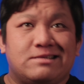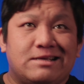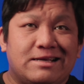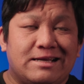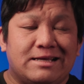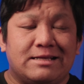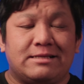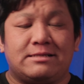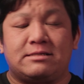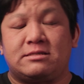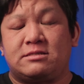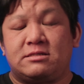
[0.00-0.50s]

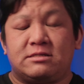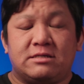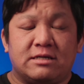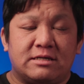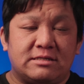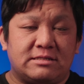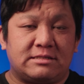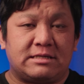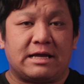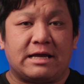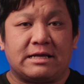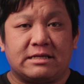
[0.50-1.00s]
it
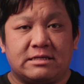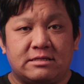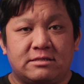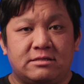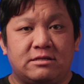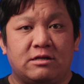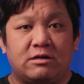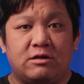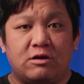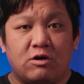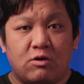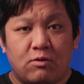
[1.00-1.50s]
just at
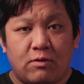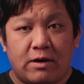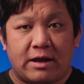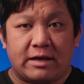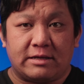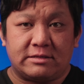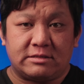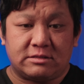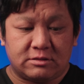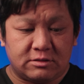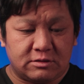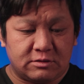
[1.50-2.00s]
the low
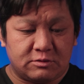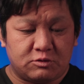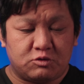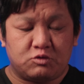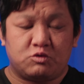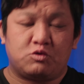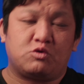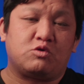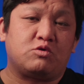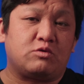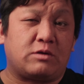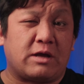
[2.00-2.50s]
end
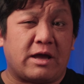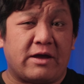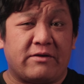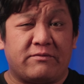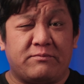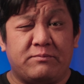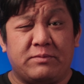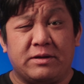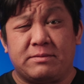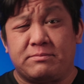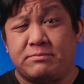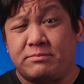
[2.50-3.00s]
could
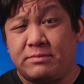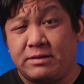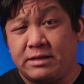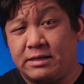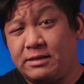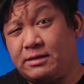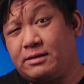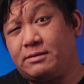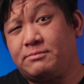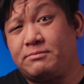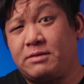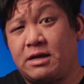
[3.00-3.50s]
have been
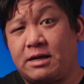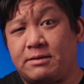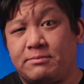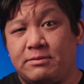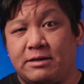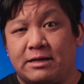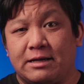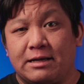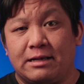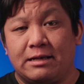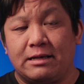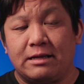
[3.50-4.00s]

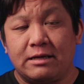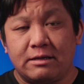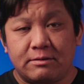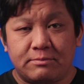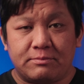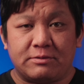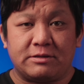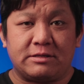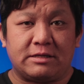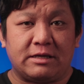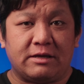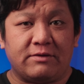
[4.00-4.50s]
maybe a little
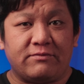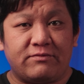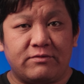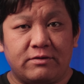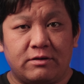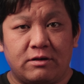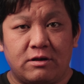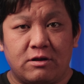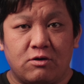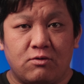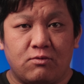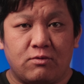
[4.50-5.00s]
bit
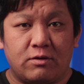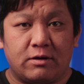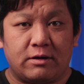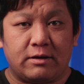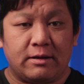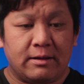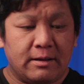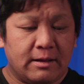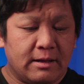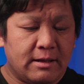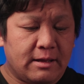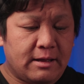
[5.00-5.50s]
even
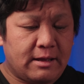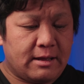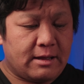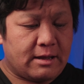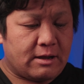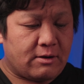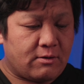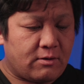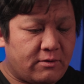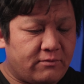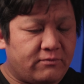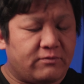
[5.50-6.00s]
lower.
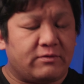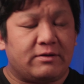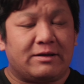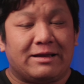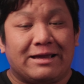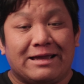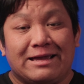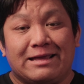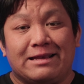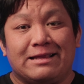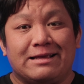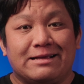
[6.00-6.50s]
However,
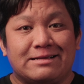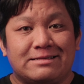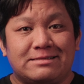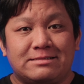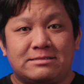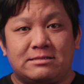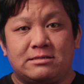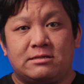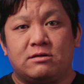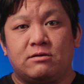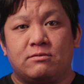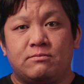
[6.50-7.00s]
it
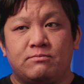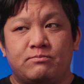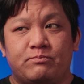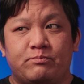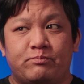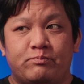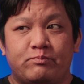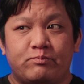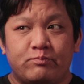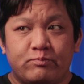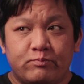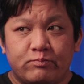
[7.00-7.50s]
is
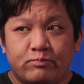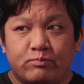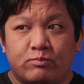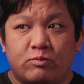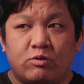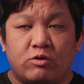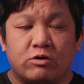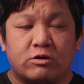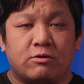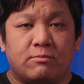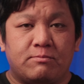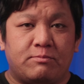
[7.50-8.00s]

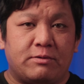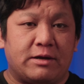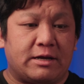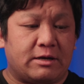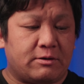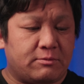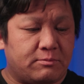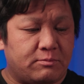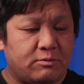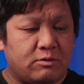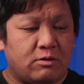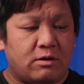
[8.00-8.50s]
more
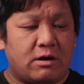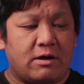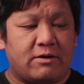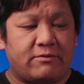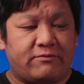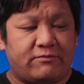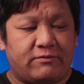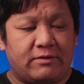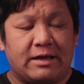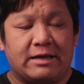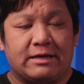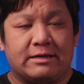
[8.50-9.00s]
comparable
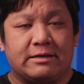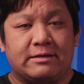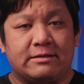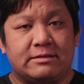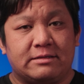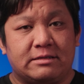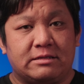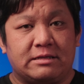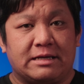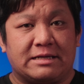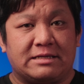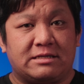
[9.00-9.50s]
of like
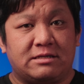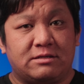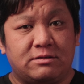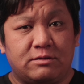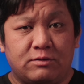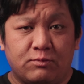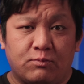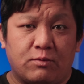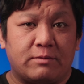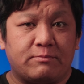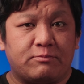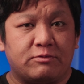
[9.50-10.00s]
that
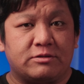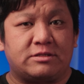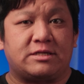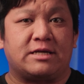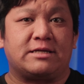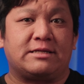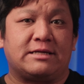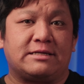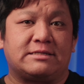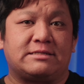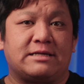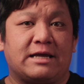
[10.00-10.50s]

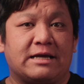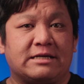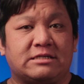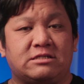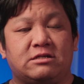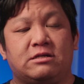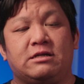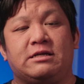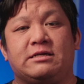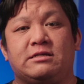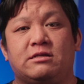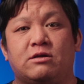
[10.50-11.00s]
1% is
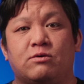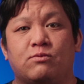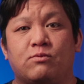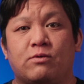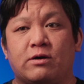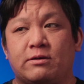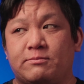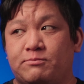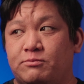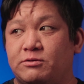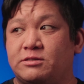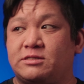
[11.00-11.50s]
actually the
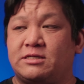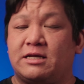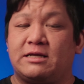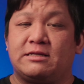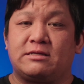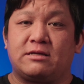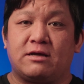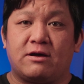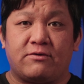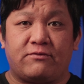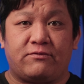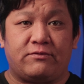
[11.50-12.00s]

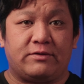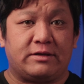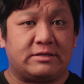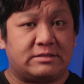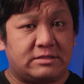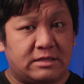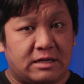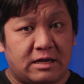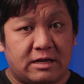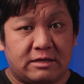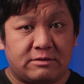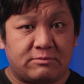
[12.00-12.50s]
1% of
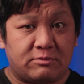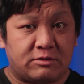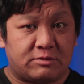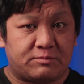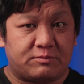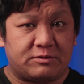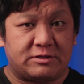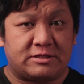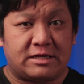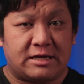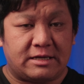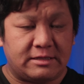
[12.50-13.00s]
its
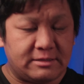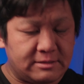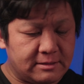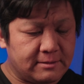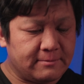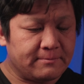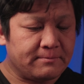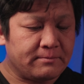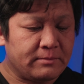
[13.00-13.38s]
100%,